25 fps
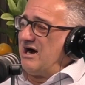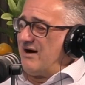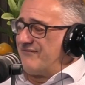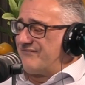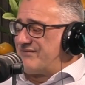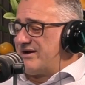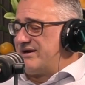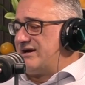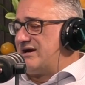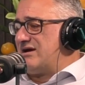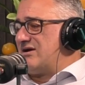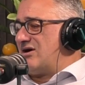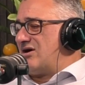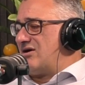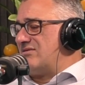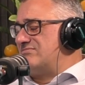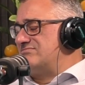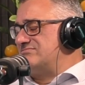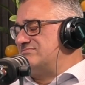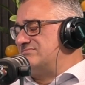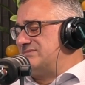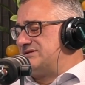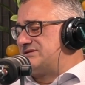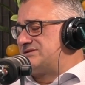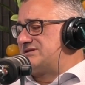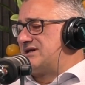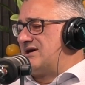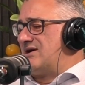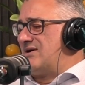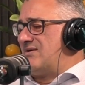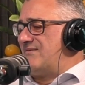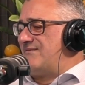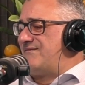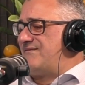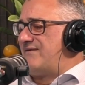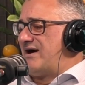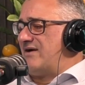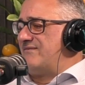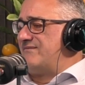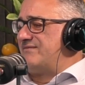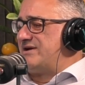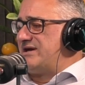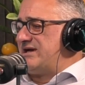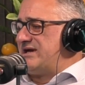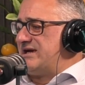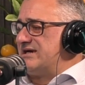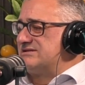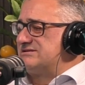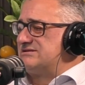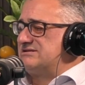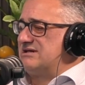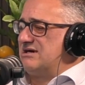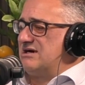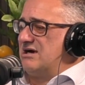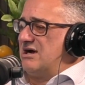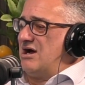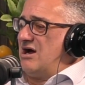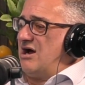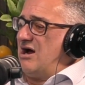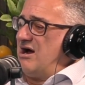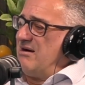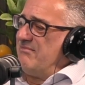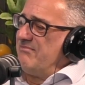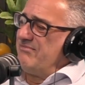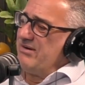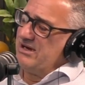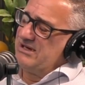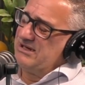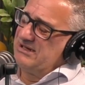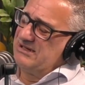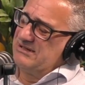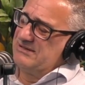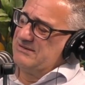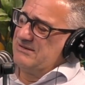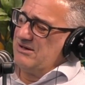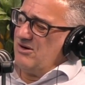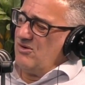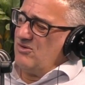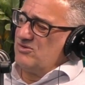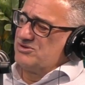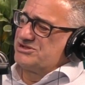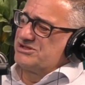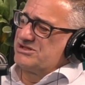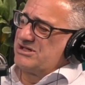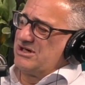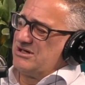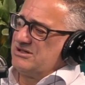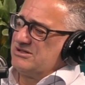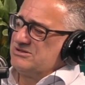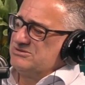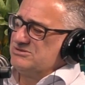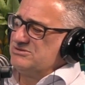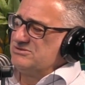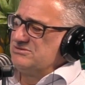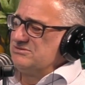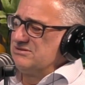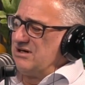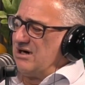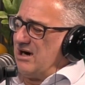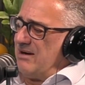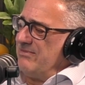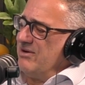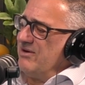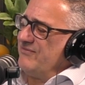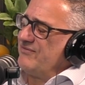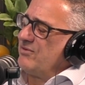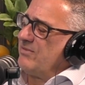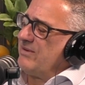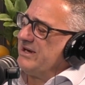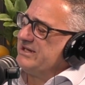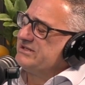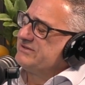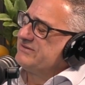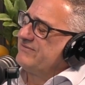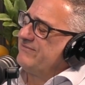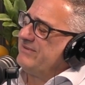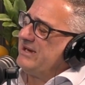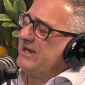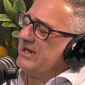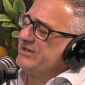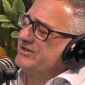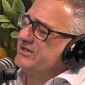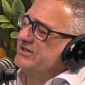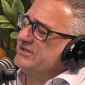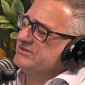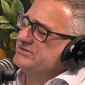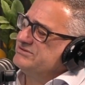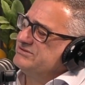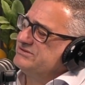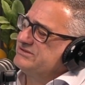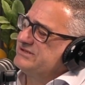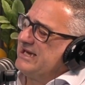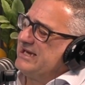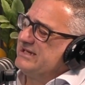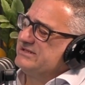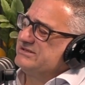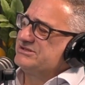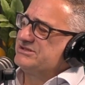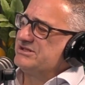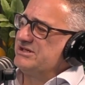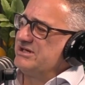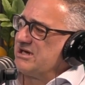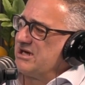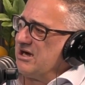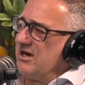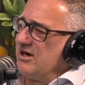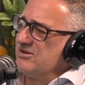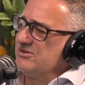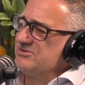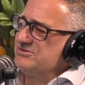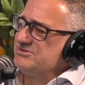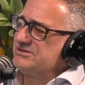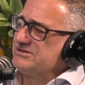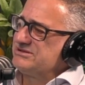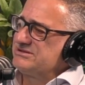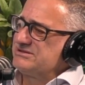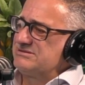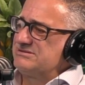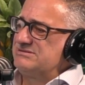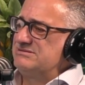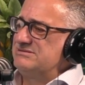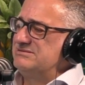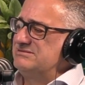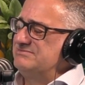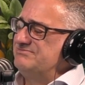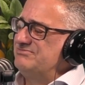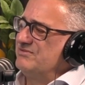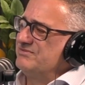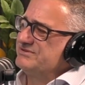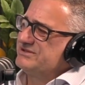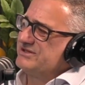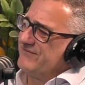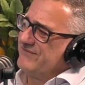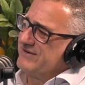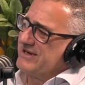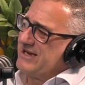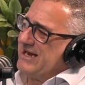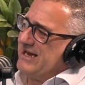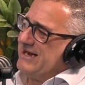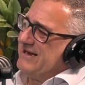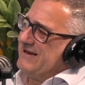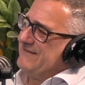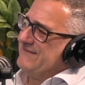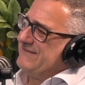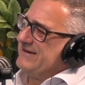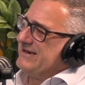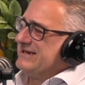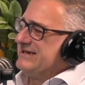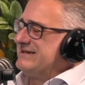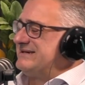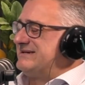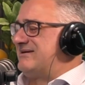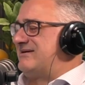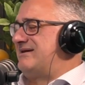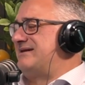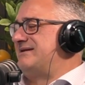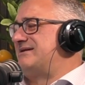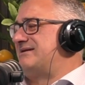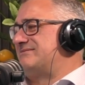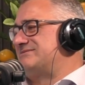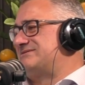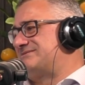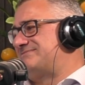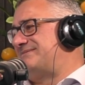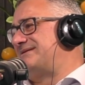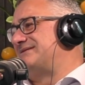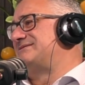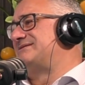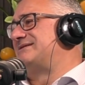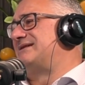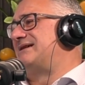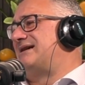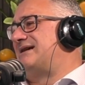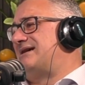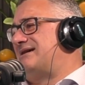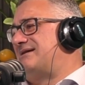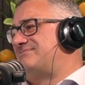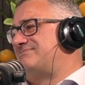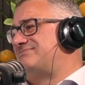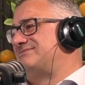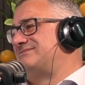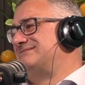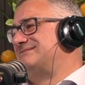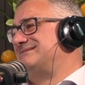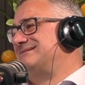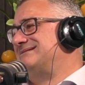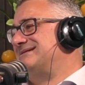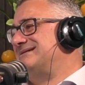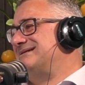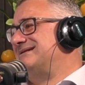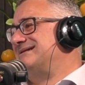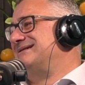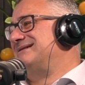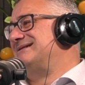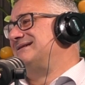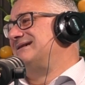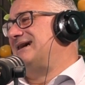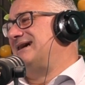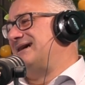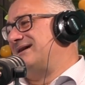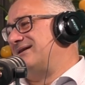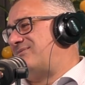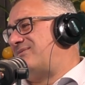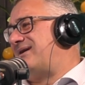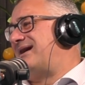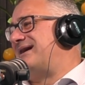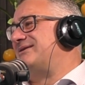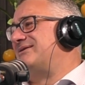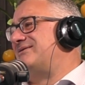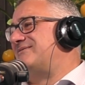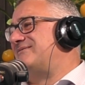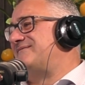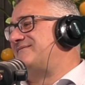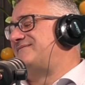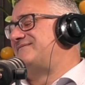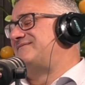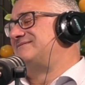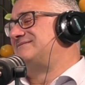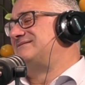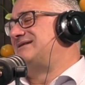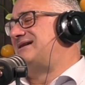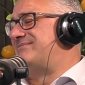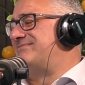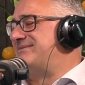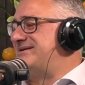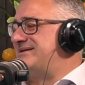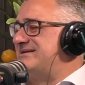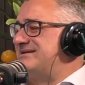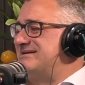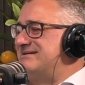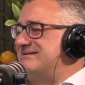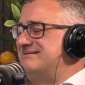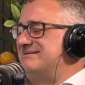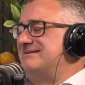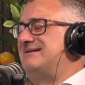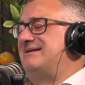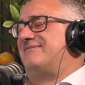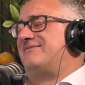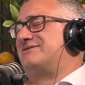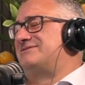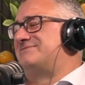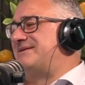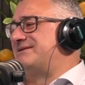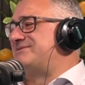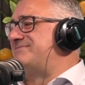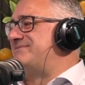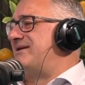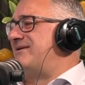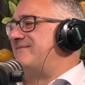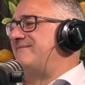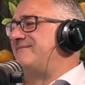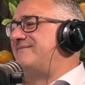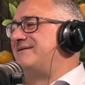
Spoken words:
I've done it a lot myself over the years. But also, I moved away from London down to the coast, bought myself a caravan, and I ended up smashing it up in a way of, I mean, I smashed my own